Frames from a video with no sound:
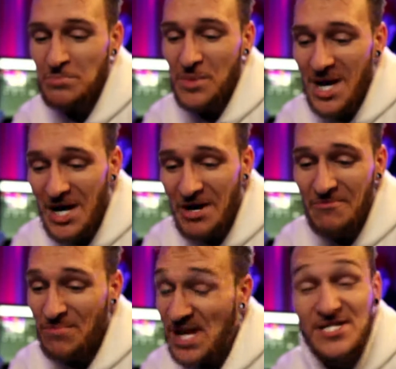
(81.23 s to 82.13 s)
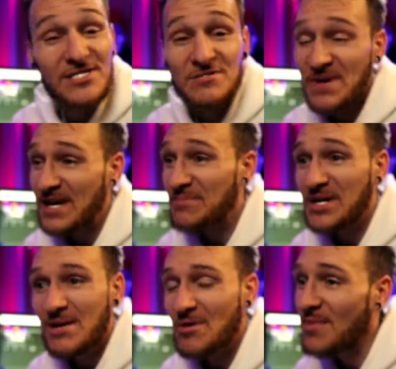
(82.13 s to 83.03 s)
Blessings, man, been
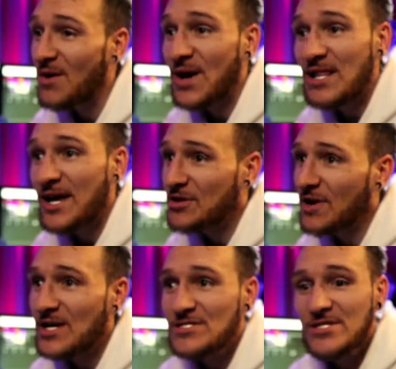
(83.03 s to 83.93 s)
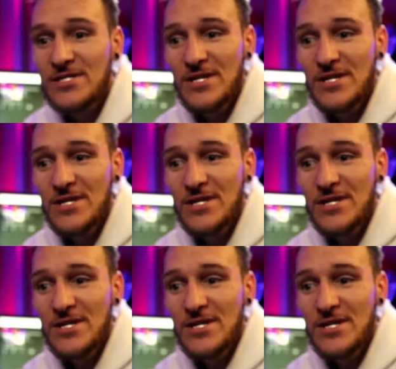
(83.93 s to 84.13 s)
coming my way like crazy.